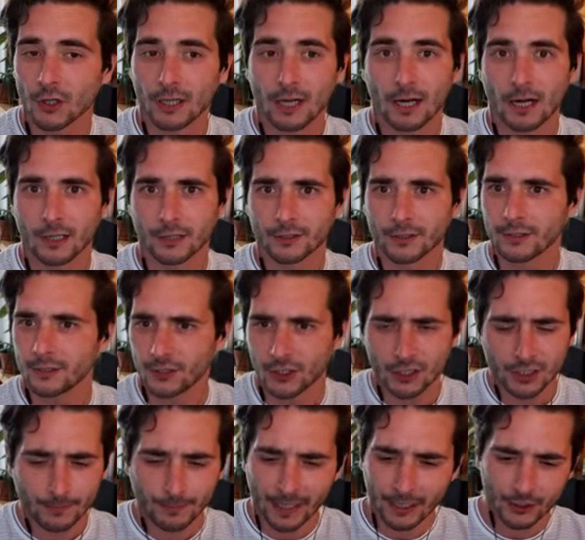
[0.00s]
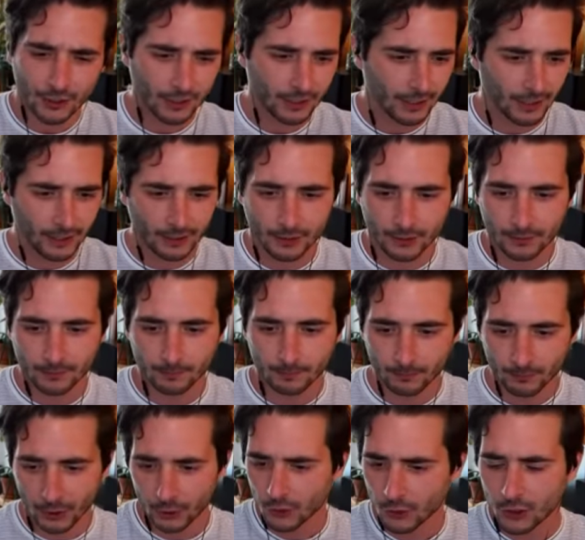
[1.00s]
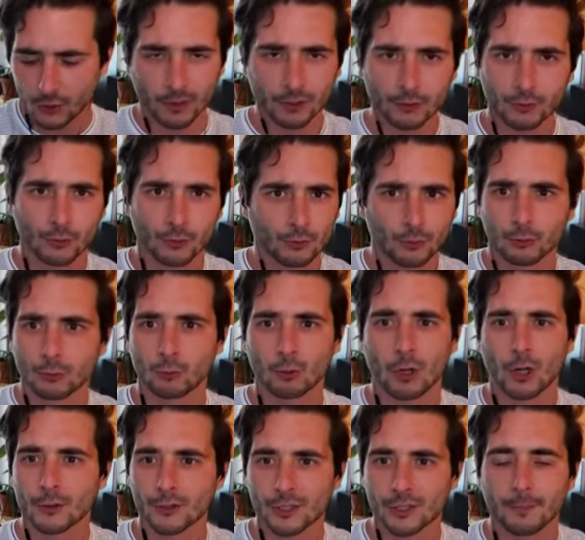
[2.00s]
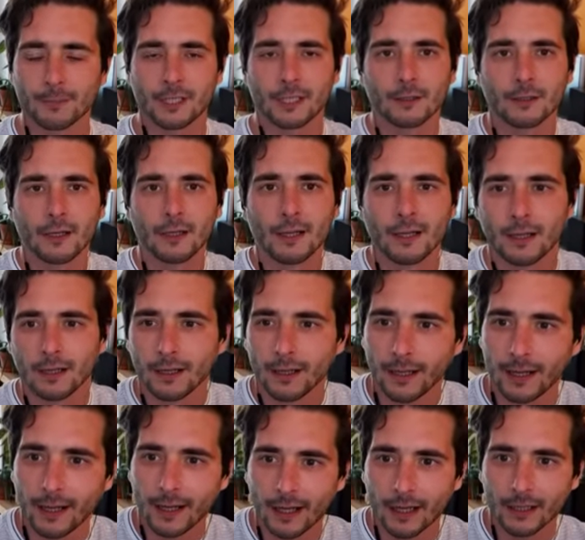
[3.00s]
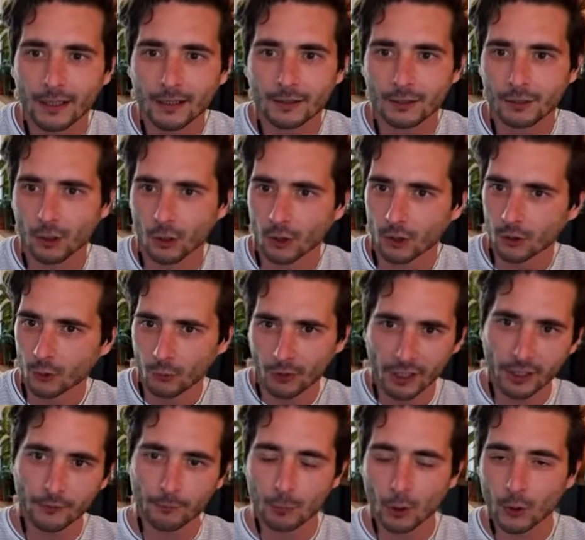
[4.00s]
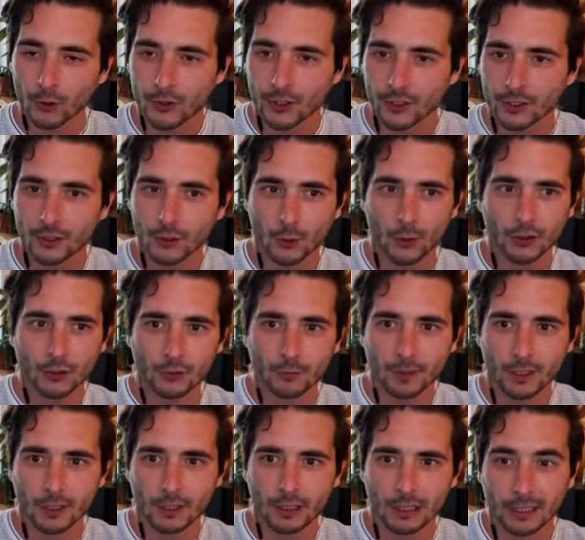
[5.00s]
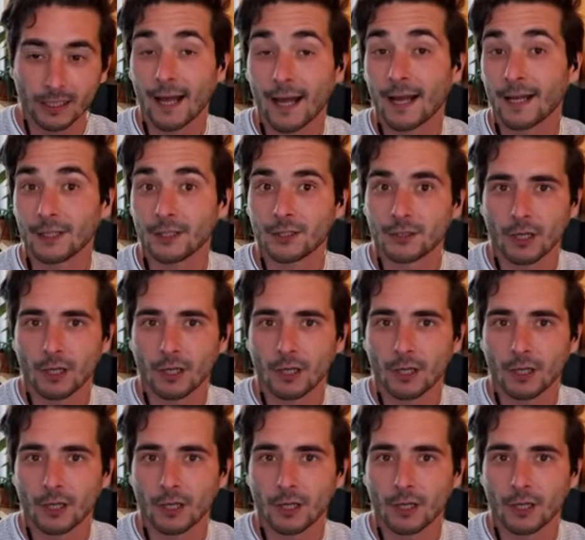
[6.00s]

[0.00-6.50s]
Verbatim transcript: art, just imagine that you just want to draw something, and your creative process is going to be lines.